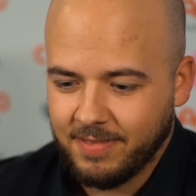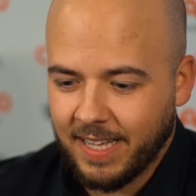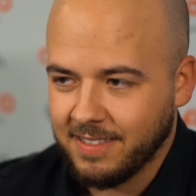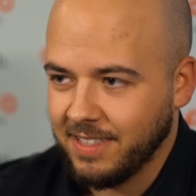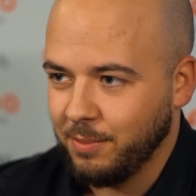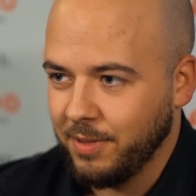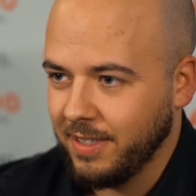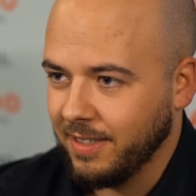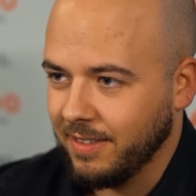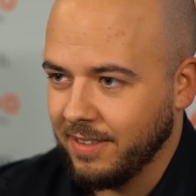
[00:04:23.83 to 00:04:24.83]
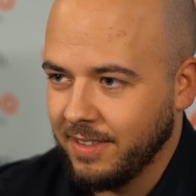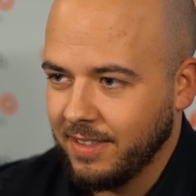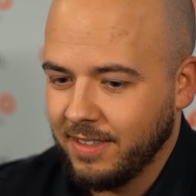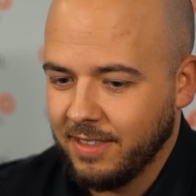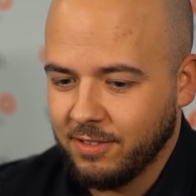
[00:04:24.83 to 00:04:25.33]
texting me, and
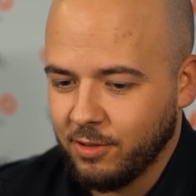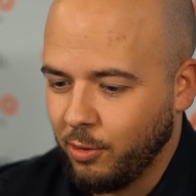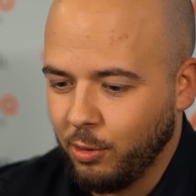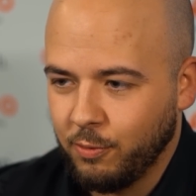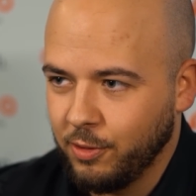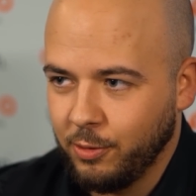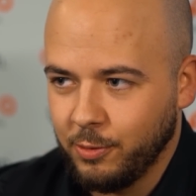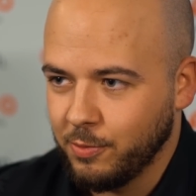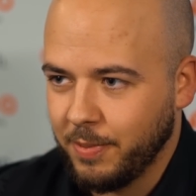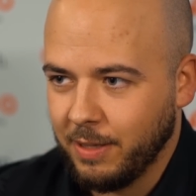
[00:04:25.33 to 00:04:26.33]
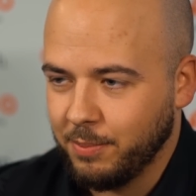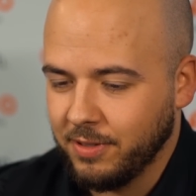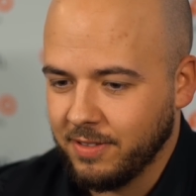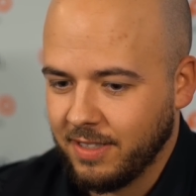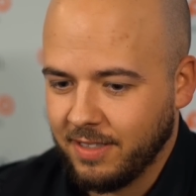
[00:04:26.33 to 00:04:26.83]
it's all over the
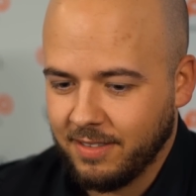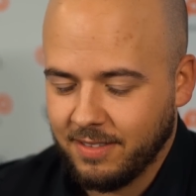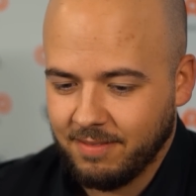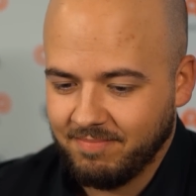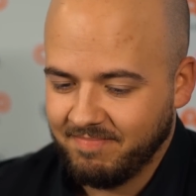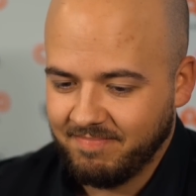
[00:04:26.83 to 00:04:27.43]
newspapers, and